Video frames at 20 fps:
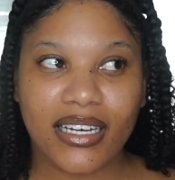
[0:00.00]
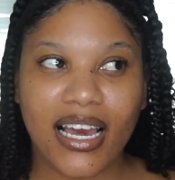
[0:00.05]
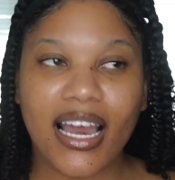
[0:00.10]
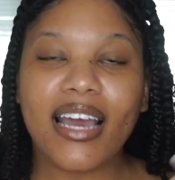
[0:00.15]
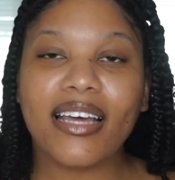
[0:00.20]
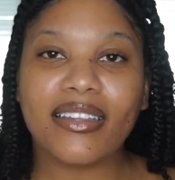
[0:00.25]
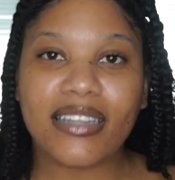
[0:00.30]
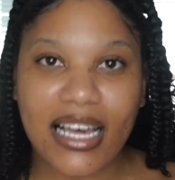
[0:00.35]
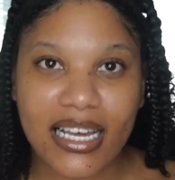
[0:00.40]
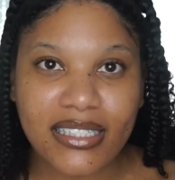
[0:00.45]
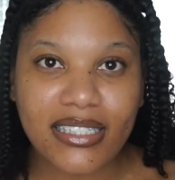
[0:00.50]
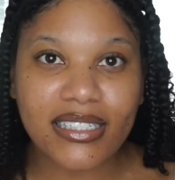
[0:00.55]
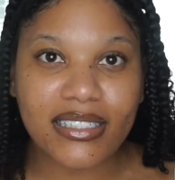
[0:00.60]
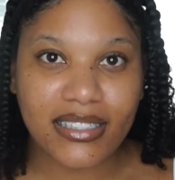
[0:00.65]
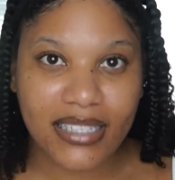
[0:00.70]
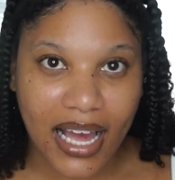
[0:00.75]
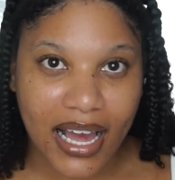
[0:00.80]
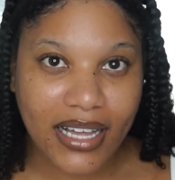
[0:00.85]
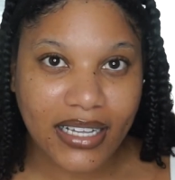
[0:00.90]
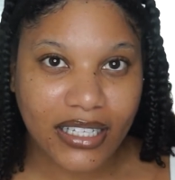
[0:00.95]
and that's
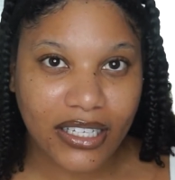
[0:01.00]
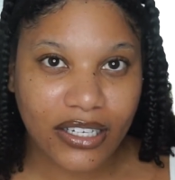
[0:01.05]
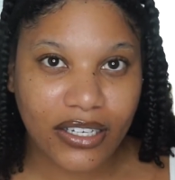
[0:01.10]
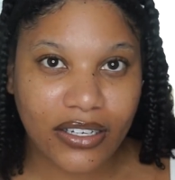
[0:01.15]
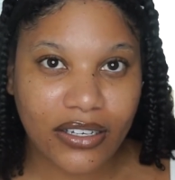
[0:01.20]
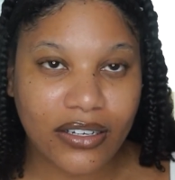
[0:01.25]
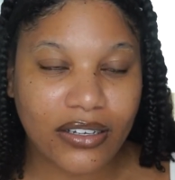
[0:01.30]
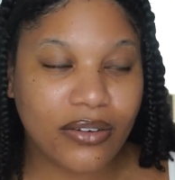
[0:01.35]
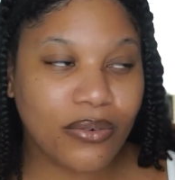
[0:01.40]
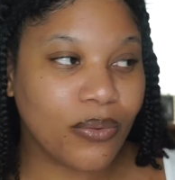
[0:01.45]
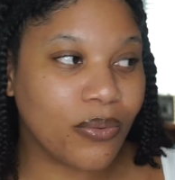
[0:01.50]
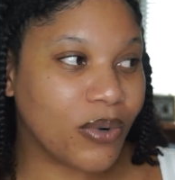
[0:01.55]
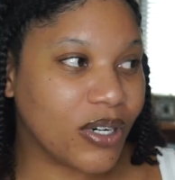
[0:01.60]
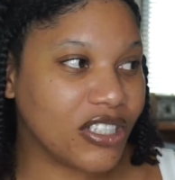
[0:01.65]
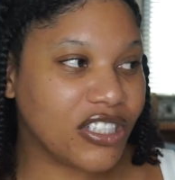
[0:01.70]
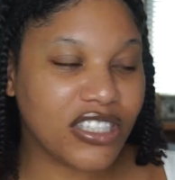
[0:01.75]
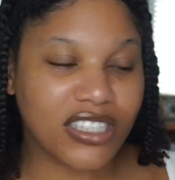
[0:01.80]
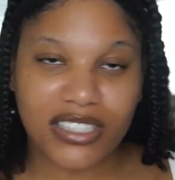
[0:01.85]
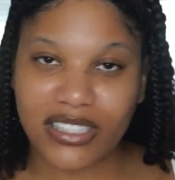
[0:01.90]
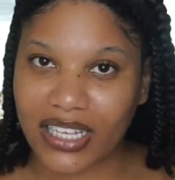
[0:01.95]
exactly what
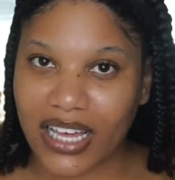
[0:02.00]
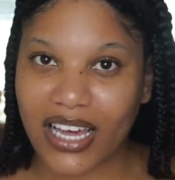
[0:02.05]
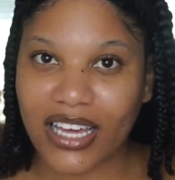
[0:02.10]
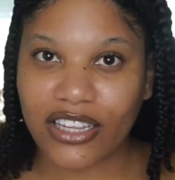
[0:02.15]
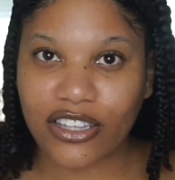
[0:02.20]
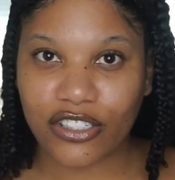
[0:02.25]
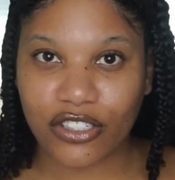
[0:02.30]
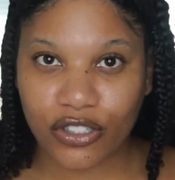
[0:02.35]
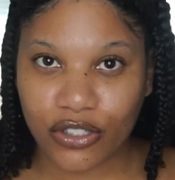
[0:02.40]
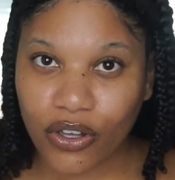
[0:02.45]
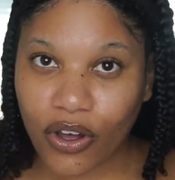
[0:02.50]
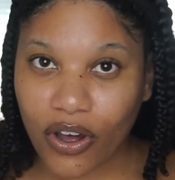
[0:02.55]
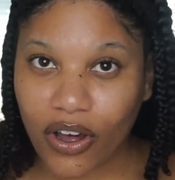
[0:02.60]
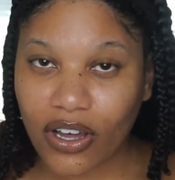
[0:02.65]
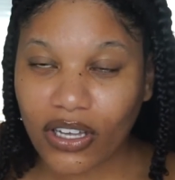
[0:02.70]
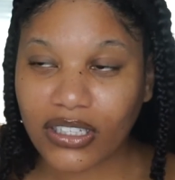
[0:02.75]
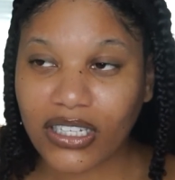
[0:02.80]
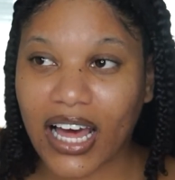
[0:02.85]
she's saying in the song.